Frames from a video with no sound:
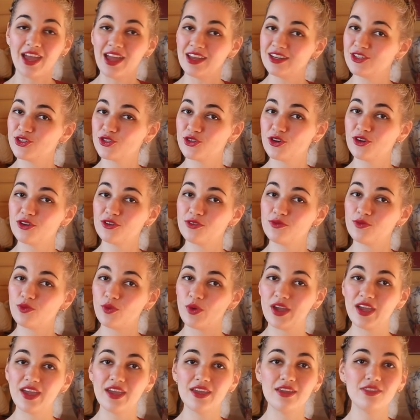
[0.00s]
any sort of
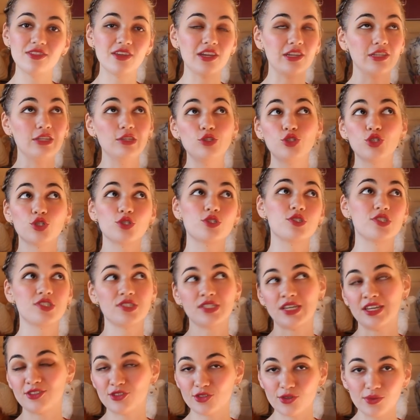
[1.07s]
way that you should
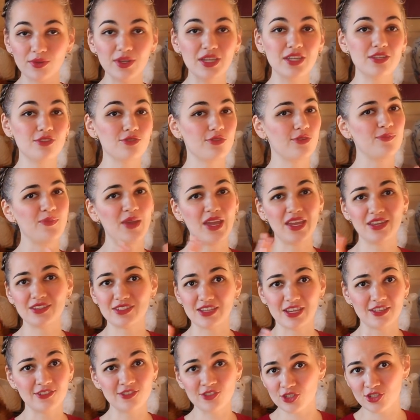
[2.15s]
center it or pay
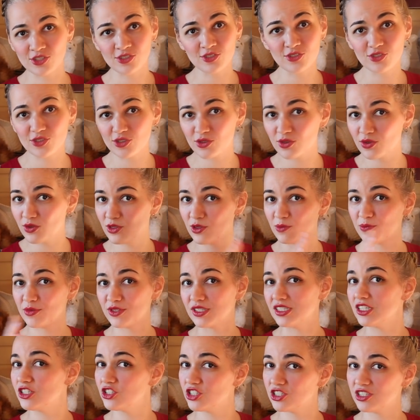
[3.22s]
attention to the
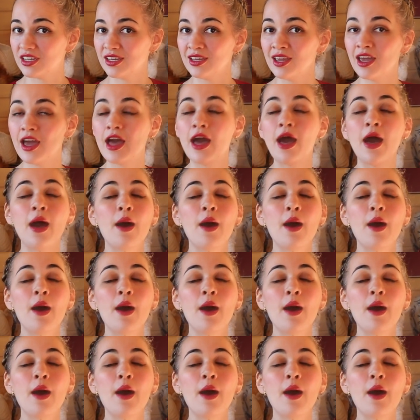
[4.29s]
positioning